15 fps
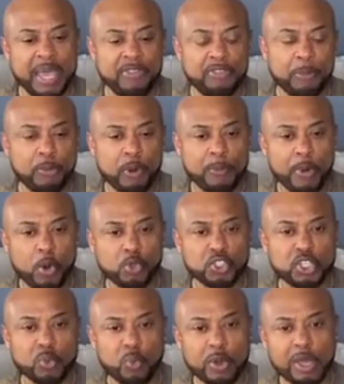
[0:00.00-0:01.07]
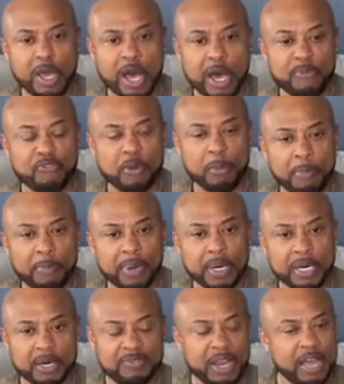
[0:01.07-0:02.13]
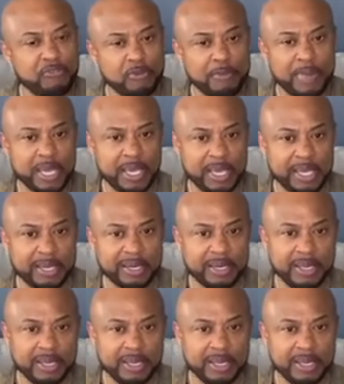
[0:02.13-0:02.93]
and the promotion will come above, not from man.